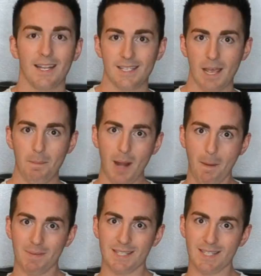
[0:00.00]
Tip
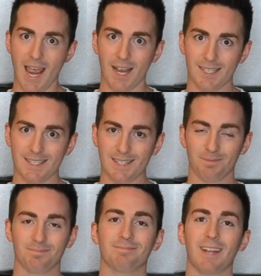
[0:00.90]
number 6,
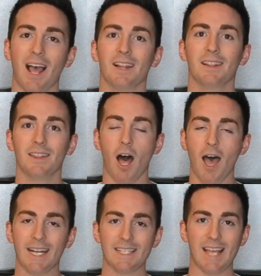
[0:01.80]

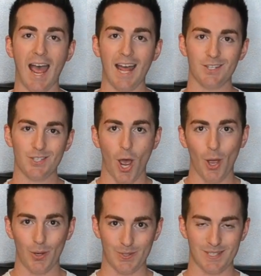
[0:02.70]
lines and
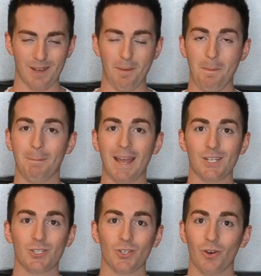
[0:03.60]
toes. Make
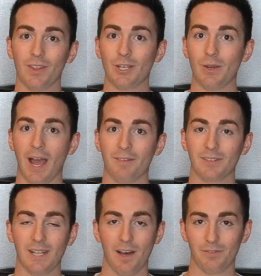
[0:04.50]
sure that you have
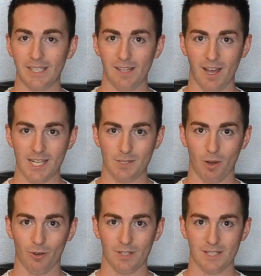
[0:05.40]
lovely lines while
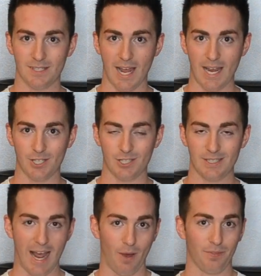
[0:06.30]
you're on stage.
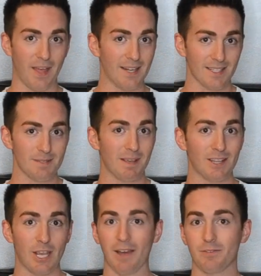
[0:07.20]
Now, that doesn't mean
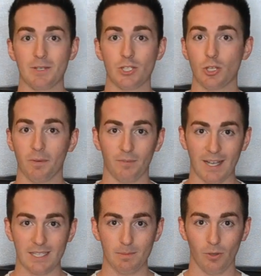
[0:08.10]
that you have to be super
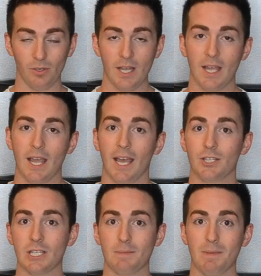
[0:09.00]
flexible. It
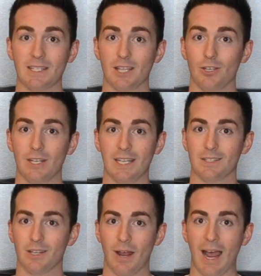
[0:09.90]
just means that you need
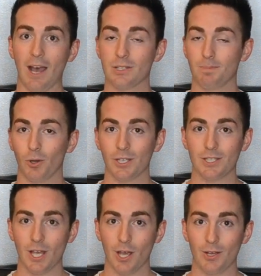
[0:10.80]
to know how to point
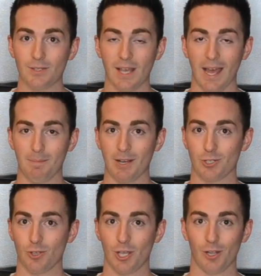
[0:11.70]
your toes and make
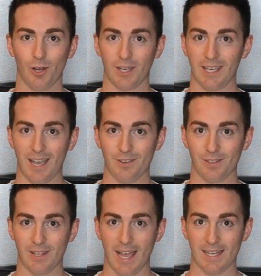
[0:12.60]
sure that you're locking out
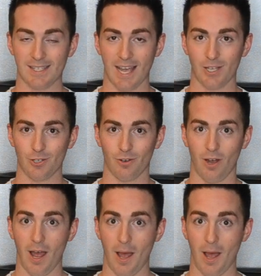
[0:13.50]
your legs and you're